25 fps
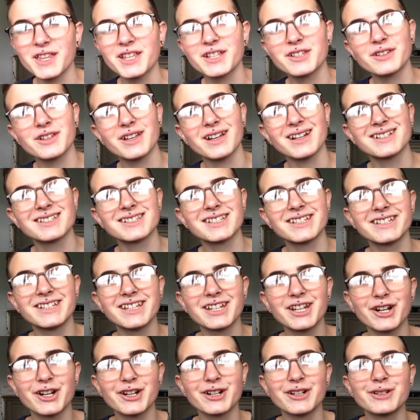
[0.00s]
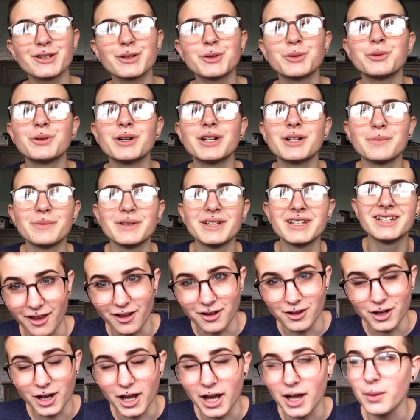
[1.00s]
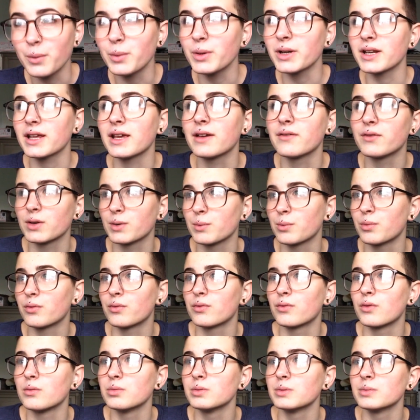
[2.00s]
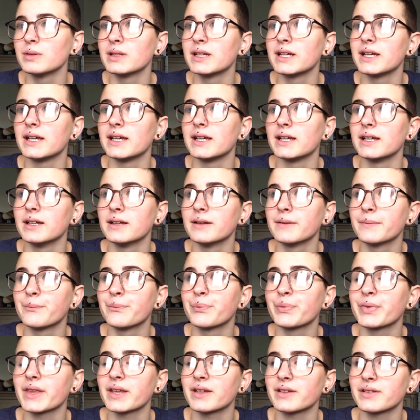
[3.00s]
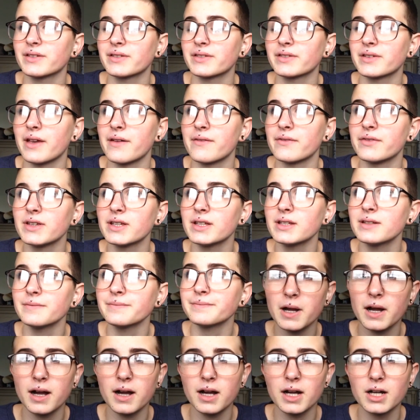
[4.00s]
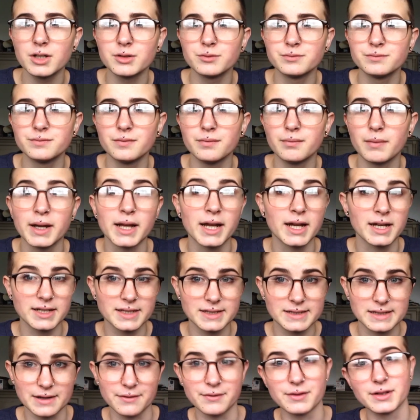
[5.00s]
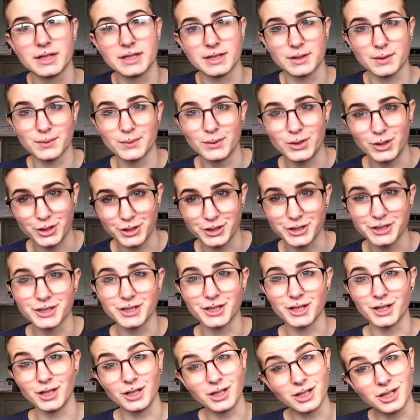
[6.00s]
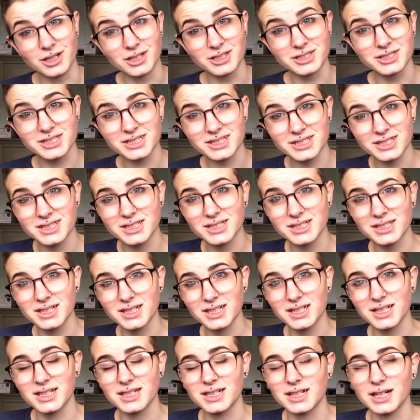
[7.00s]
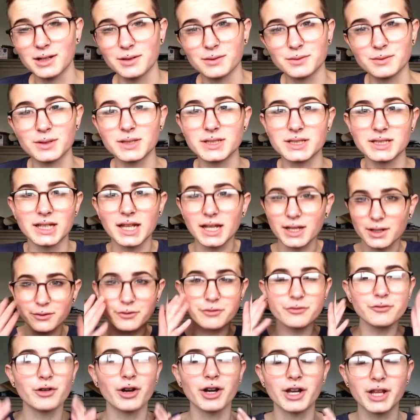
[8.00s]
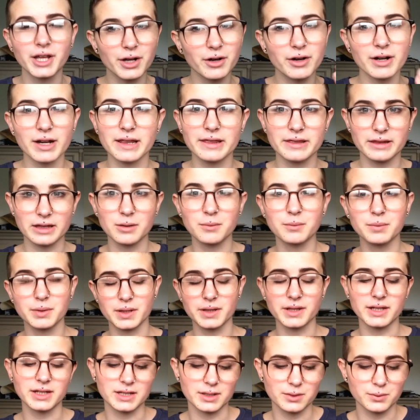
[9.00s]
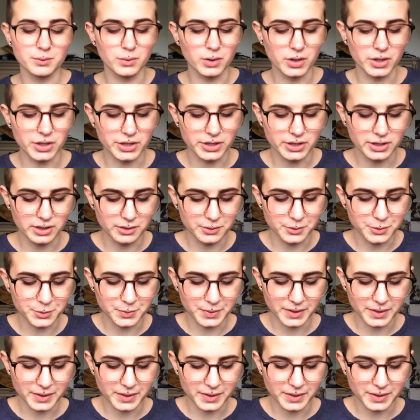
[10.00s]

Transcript: So yes, it did hurt quite a bit. Now I would give it probably a 7. My eyes definitely did water a lot. It wasn't like running or anything, but they did water a little